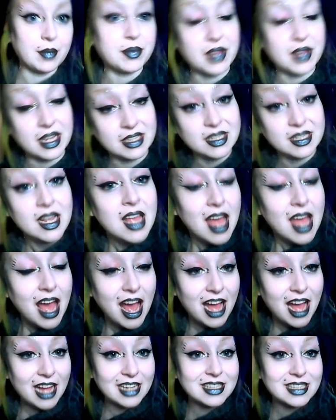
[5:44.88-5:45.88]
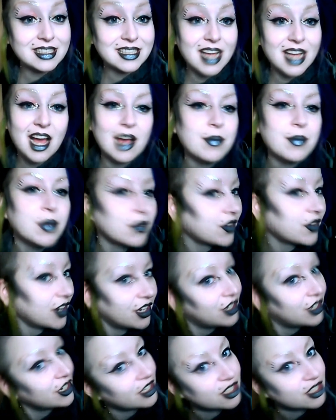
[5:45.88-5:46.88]
things, and I'm not very
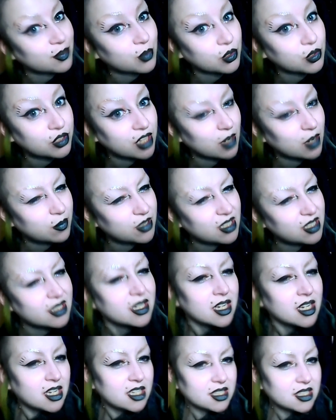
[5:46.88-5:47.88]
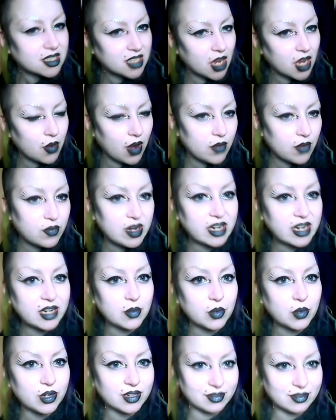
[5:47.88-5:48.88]
good at small sculptures, so I really
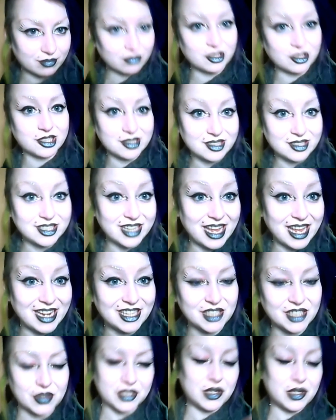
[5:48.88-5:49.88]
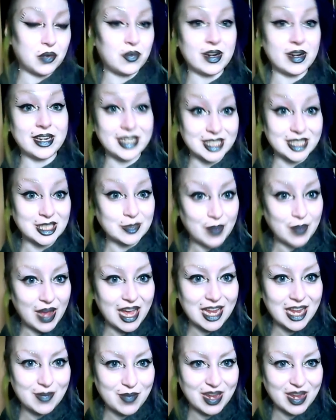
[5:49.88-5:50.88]
want to get into it. So it really
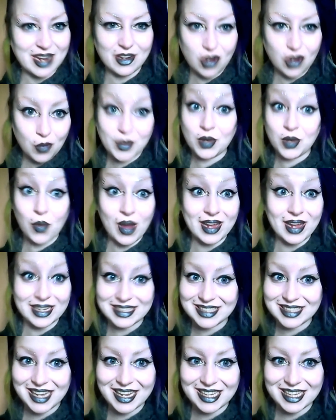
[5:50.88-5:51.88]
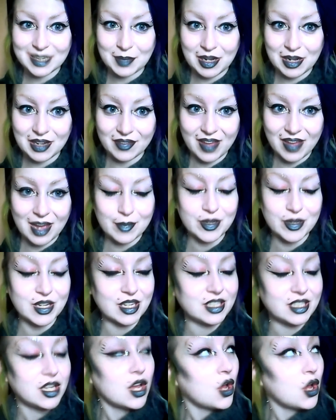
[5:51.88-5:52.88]
inspired me and got me quite excited about that,
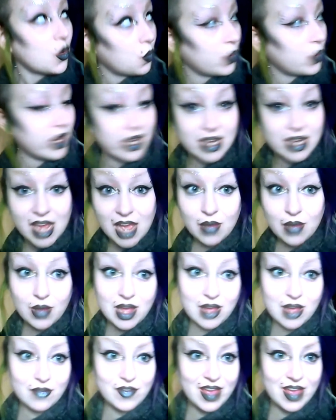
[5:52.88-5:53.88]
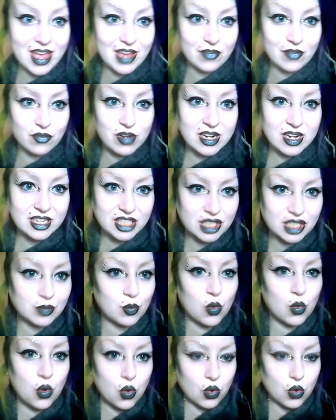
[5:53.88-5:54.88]
because we now have a really
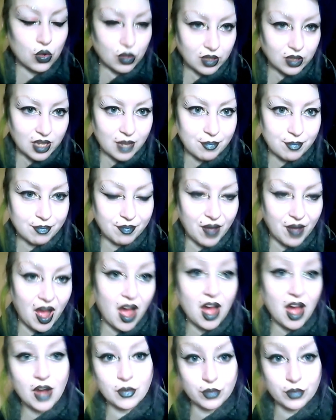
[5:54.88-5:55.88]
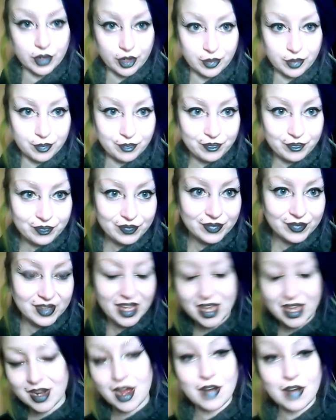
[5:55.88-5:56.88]
small art room
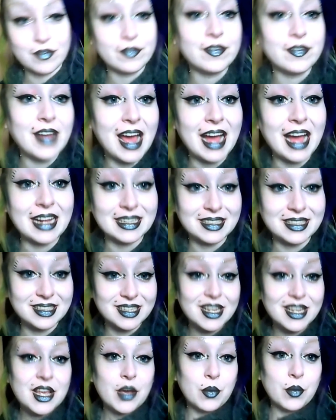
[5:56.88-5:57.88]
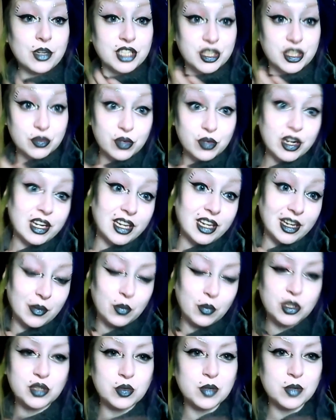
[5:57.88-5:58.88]
in our flat, which
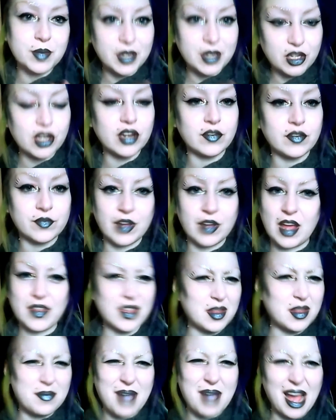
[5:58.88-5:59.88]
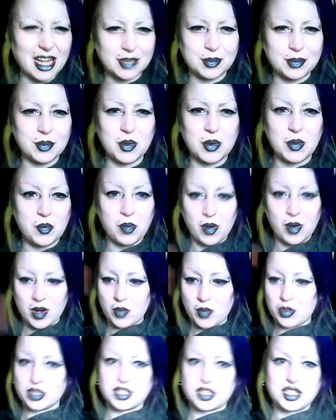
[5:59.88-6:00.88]
would be good for, I think the maximum we probably
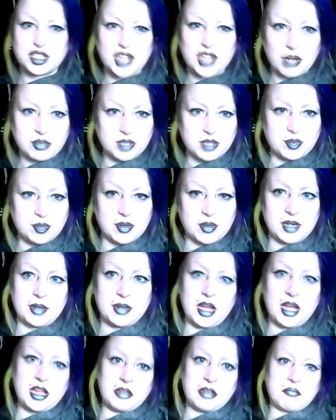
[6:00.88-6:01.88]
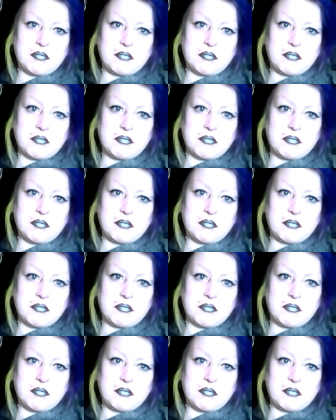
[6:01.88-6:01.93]
want to sculpt is probably like